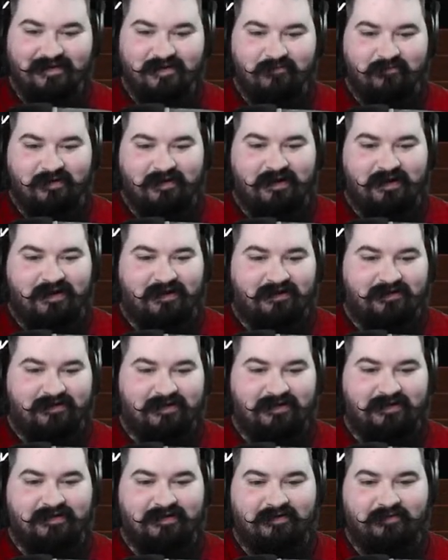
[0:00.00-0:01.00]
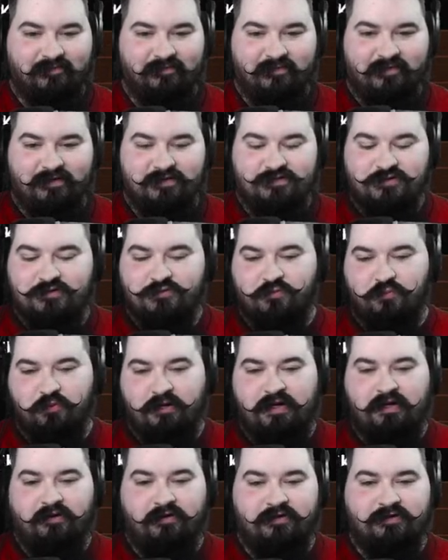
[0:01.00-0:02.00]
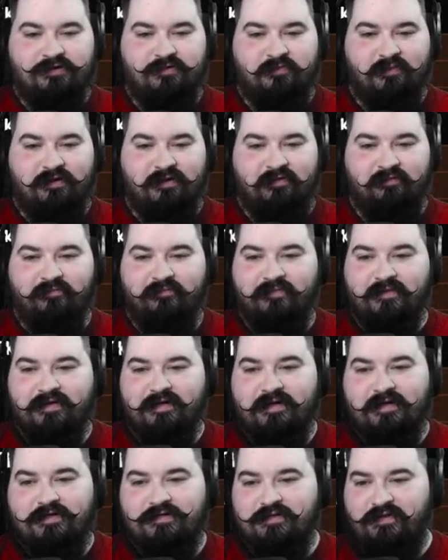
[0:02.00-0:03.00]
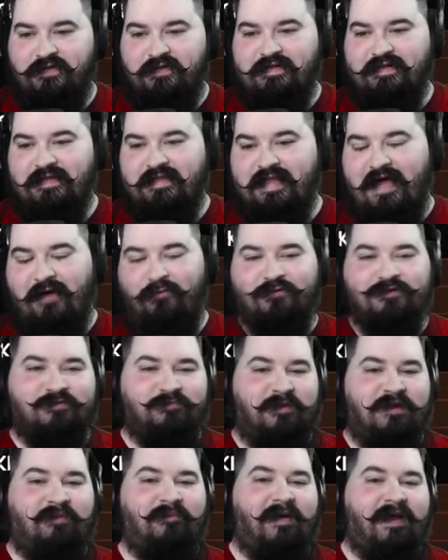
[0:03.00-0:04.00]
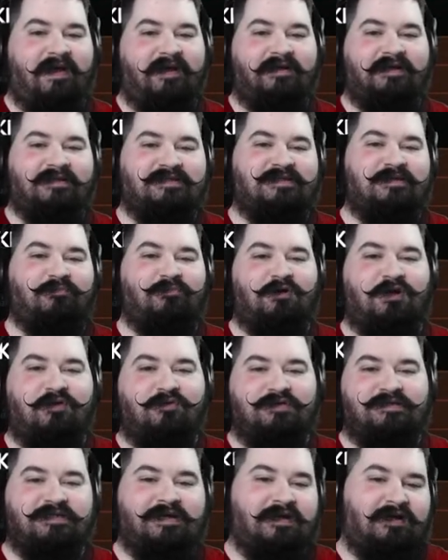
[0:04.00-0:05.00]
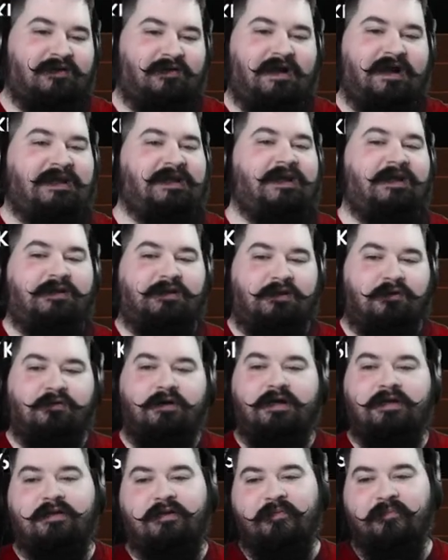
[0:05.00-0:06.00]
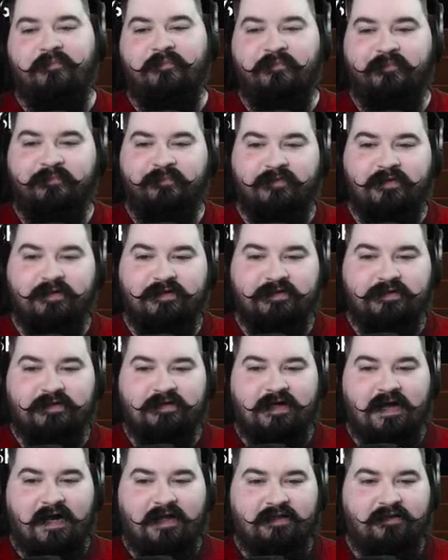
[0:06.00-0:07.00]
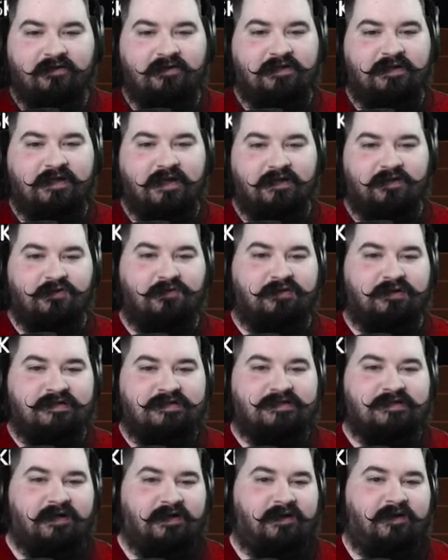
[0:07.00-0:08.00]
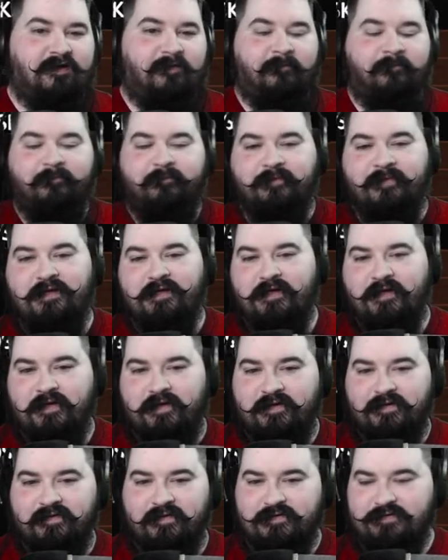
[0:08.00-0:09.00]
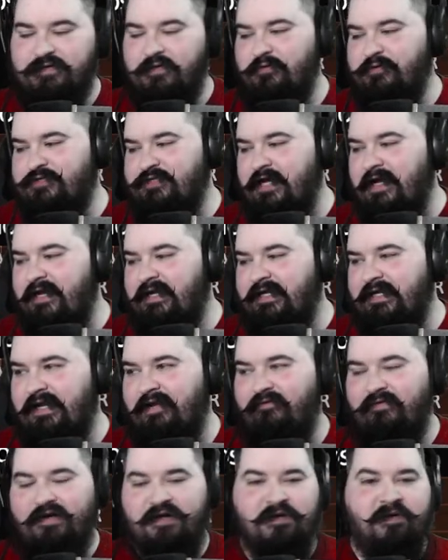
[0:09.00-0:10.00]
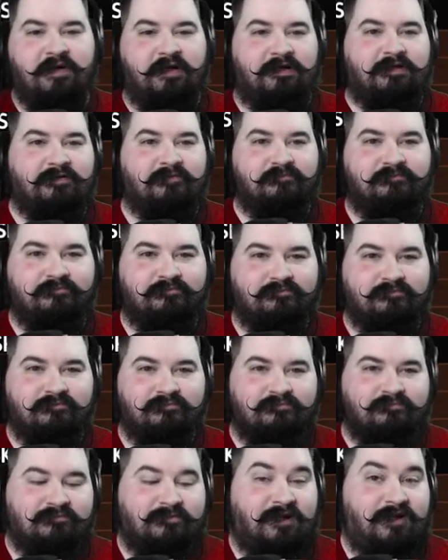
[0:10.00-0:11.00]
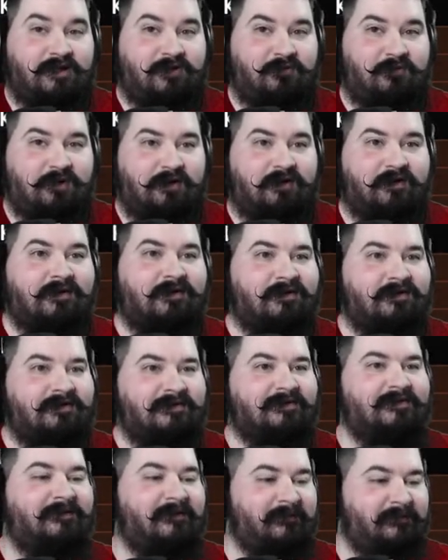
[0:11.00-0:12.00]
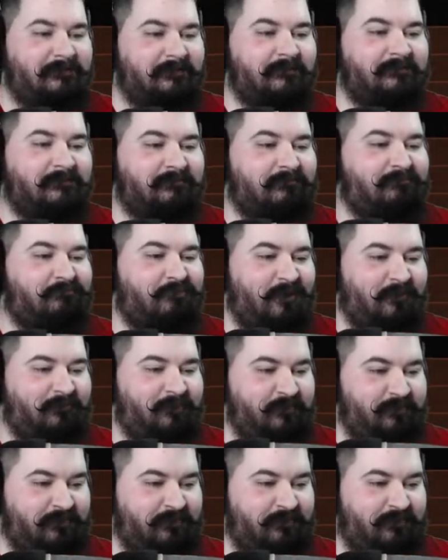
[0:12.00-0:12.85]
but yeah, like it's just weird to me to think that that was me, man. At some point, I was like, I can't do it. I literally can't do this thing. There's no shot I can ever do it. And here we are, pumping